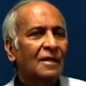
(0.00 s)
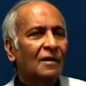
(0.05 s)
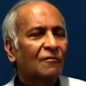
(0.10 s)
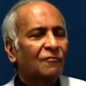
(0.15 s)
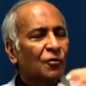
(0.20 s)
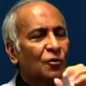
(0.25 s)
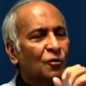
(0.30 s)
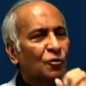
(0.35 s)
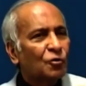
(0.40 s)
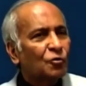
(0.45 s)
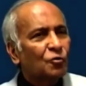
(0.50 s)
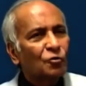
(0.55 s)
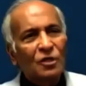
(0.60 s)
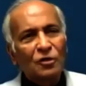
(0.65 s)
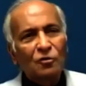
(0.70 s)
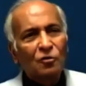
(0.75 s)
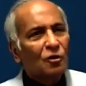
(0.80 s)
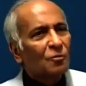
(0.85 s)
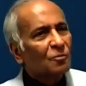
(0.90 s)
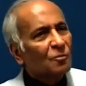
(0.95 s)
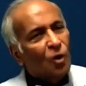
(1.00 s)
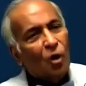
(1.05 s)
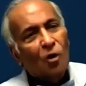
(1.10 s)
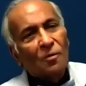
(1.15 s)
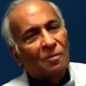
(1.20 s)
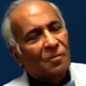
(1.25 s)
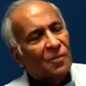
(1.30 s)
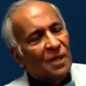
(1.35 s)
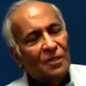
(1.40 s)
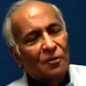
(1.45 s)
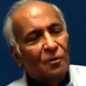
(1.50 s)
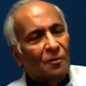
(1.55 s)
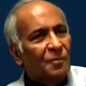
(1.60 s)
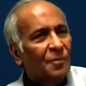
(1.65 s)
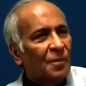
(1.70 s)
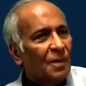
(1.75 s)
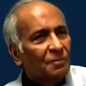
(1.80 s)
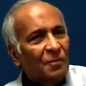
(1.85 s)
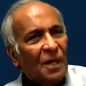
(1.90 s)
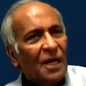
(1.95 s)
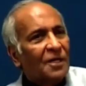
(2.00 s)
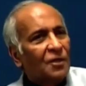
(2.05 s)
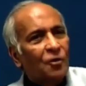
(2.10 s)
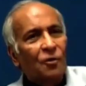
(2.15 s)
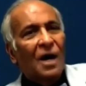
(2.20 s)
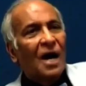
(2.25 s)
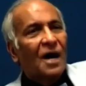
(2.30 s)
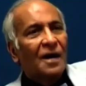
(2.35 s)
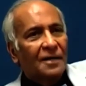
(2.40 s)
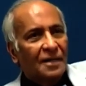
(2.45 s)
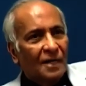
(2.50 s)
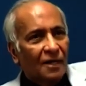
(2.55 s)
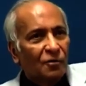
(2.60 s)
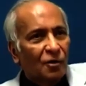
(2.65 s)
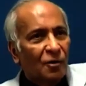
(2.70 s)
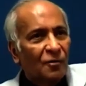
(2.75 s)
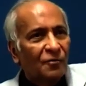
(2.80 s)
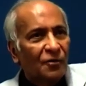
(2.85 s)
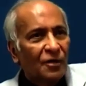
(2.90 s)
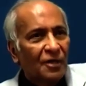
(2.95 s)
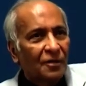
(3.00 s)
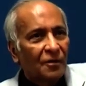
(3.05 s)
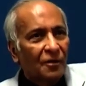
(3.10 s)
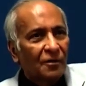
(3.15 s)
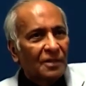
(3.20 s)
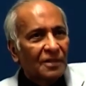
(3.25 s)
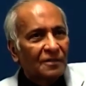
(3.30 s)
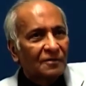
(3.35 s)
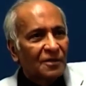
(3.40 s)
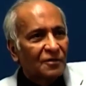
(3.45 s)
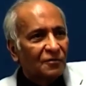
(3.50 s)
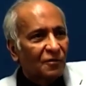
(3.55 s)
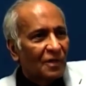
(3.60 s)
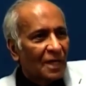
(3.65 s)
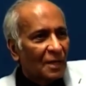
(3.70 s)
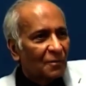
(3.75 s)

Now, for you to do this, you don't you know, pluck your heart out, hopefully not, otherwise you